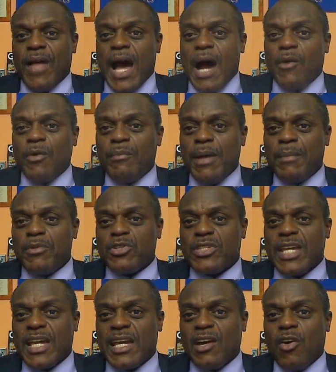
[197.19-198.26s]
our members
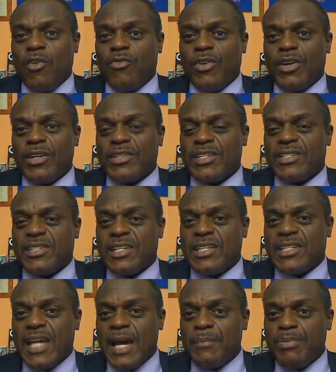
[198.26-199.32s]
taking over the City
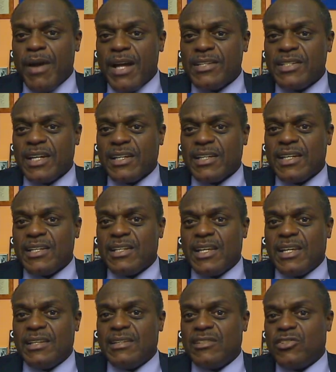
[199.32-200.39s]
Time project
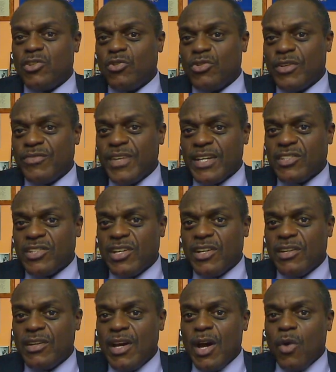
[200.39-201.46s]
in June of next
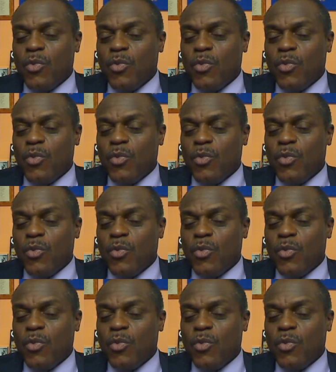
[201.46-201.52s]
year.